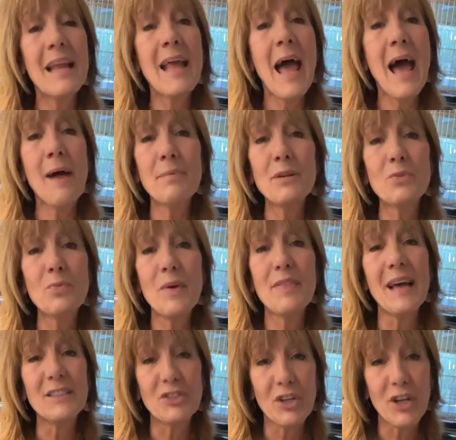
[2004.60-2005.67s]
It happened
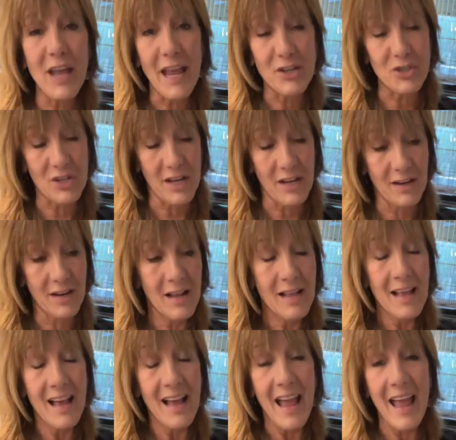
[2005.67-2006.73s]
with education,
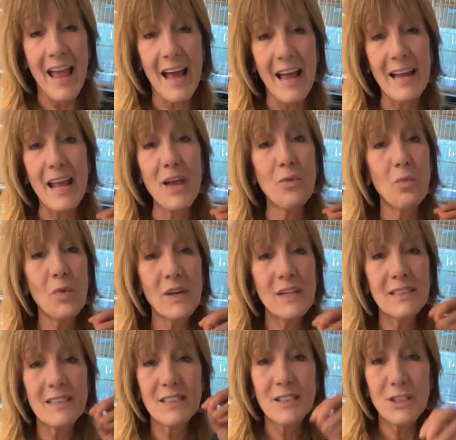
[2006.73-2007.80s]
and it
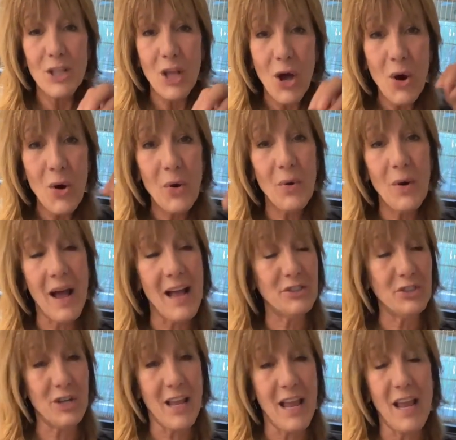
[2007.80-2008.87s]
was slow
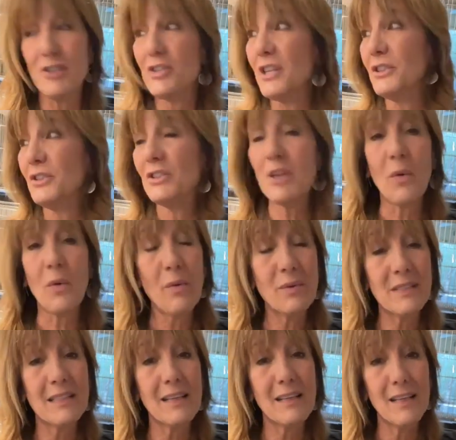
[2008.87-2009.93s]
education. So it
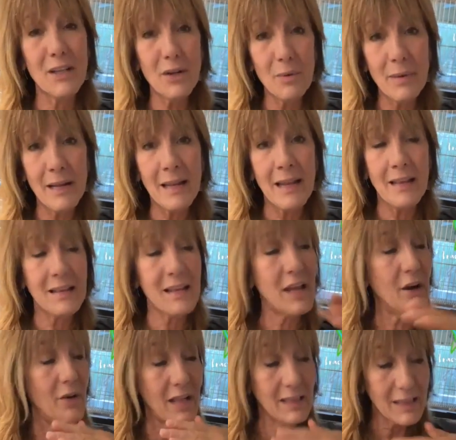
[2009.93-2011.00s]
was a little bit,
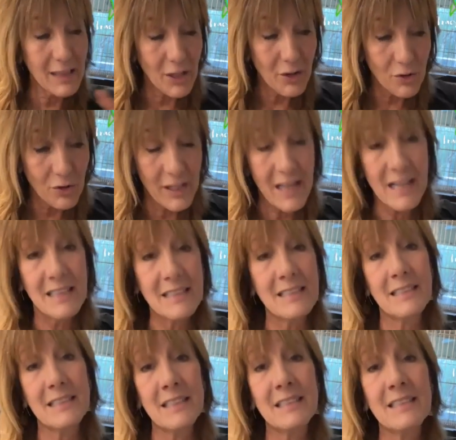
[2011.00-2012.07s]
it literally
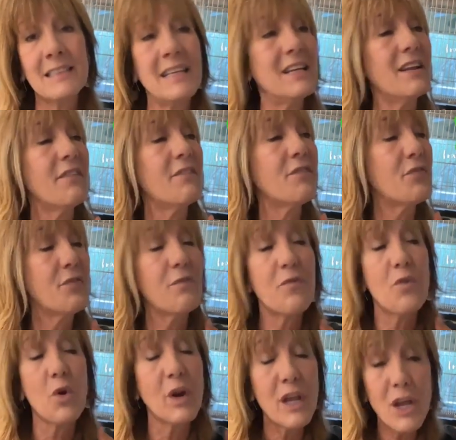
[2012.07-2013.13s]
consistent
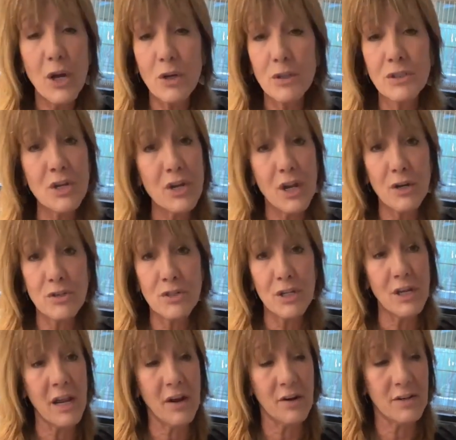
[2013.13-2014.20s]
for years and years
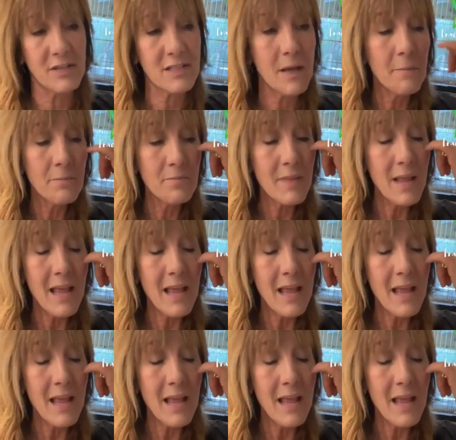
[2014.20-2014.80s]
and years.